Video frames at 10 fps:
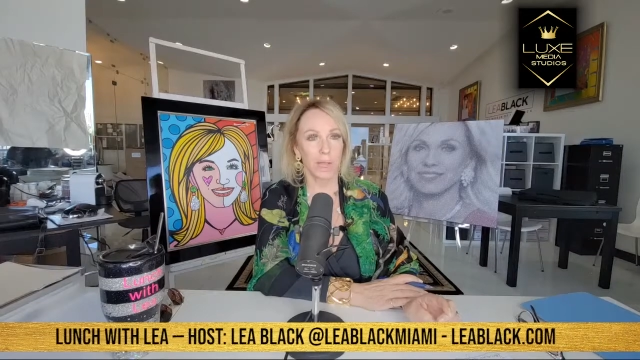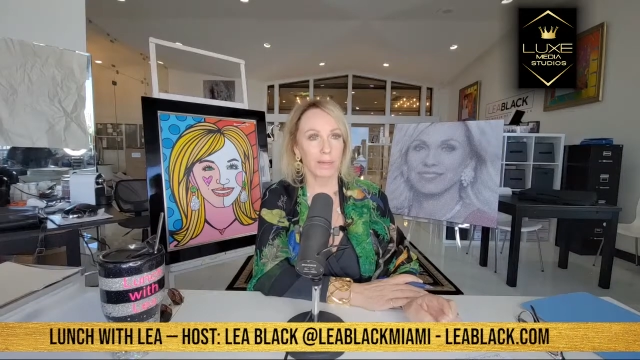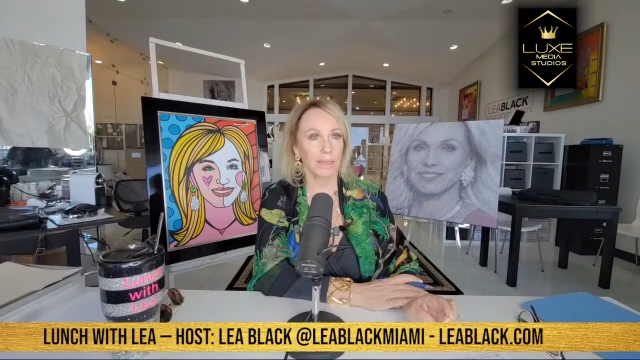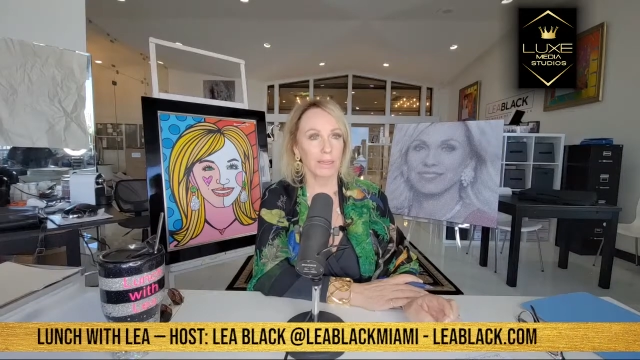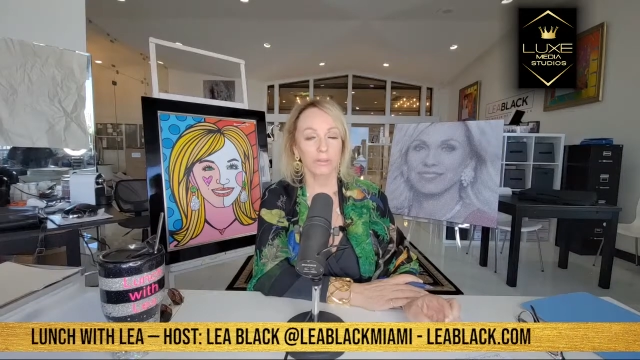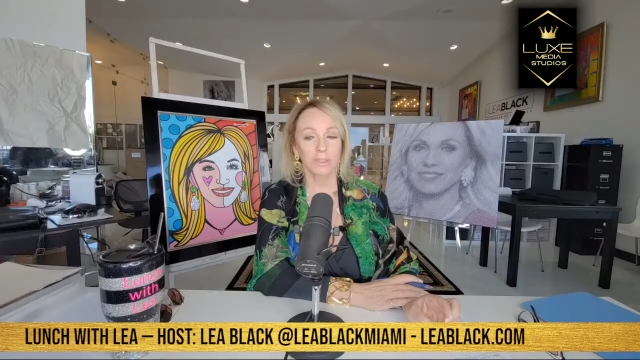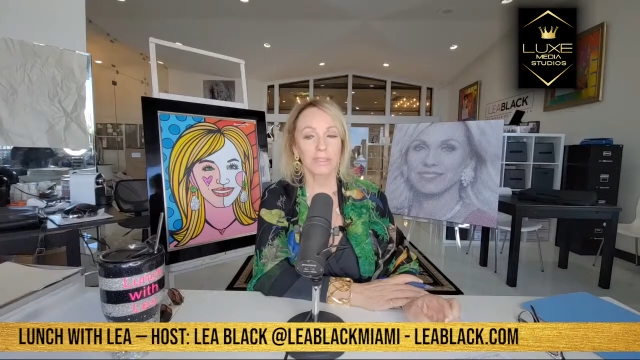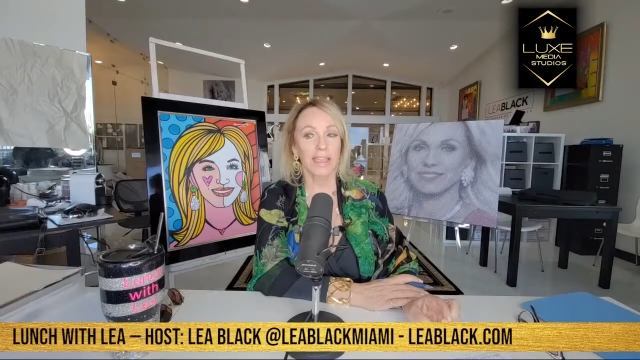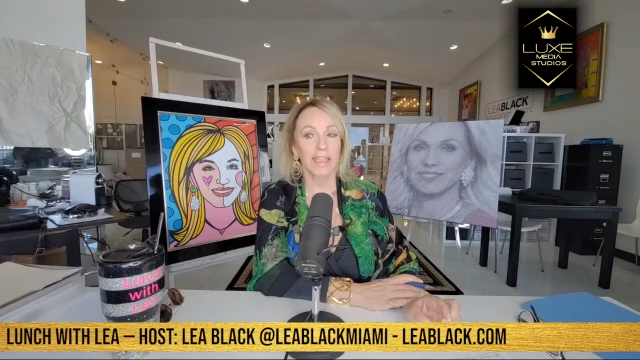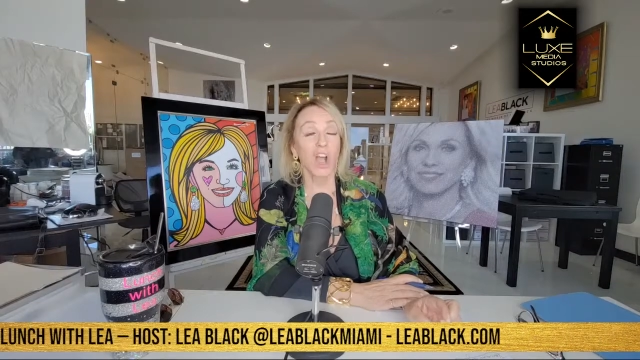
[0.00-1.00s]
Speaker 1: to go and
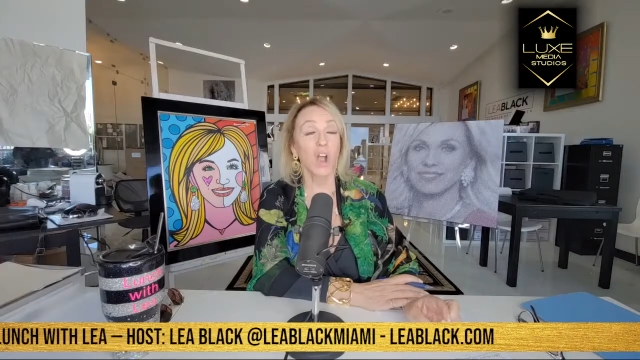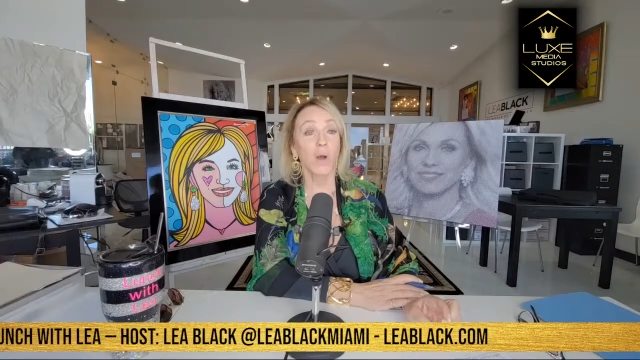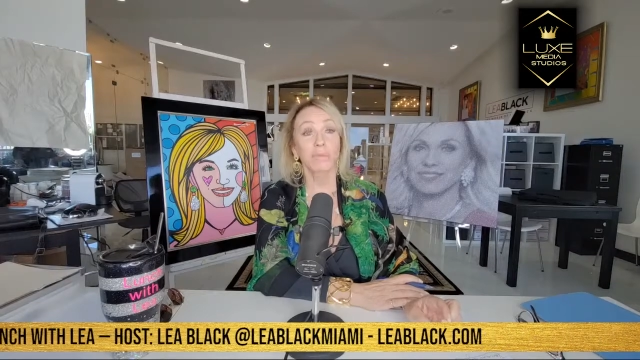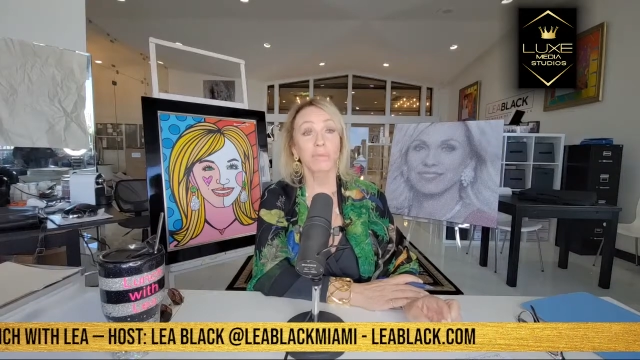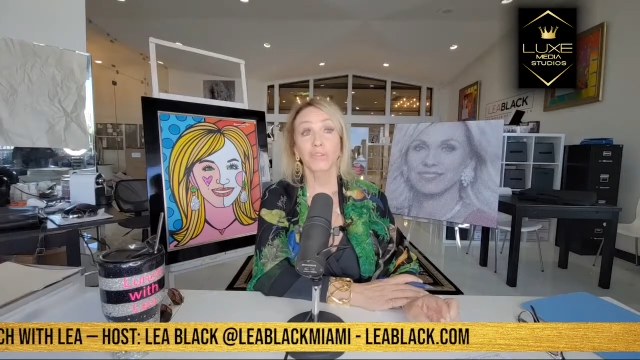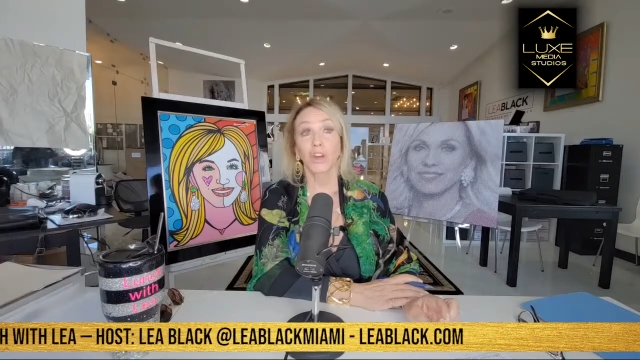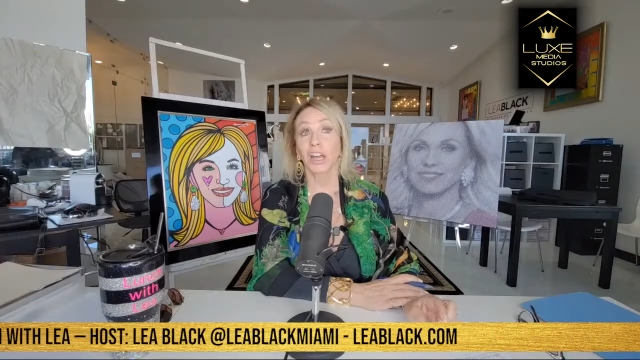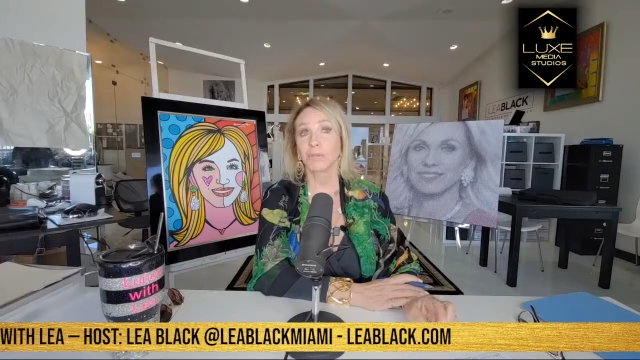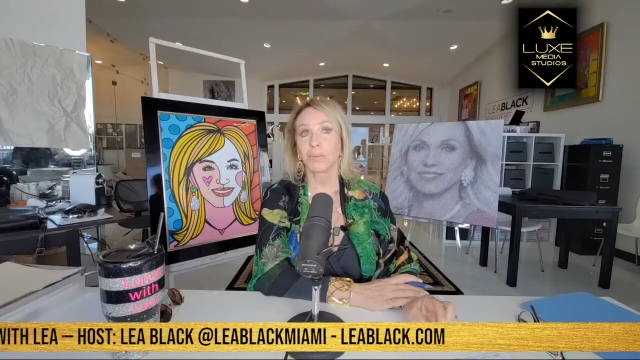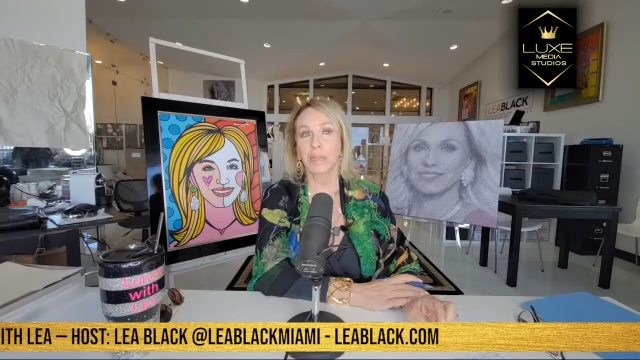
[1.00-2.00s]
say, oh, I'm
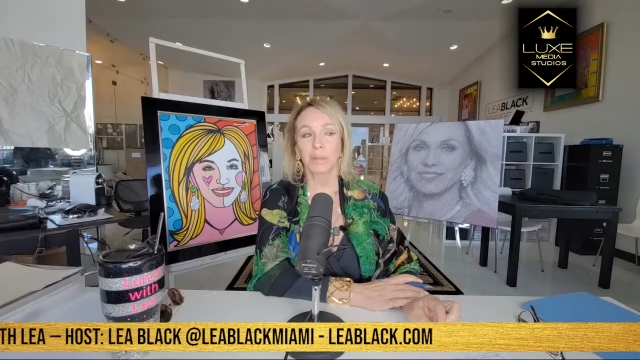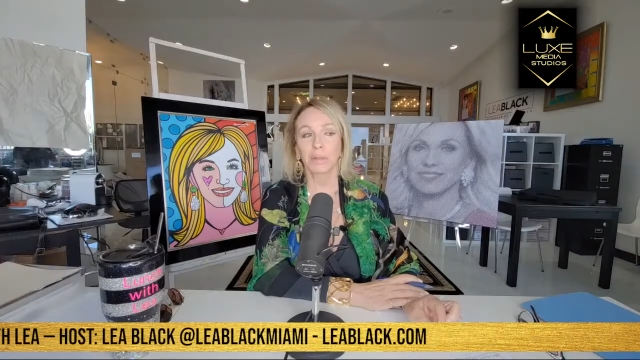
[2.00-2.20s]
defrauding people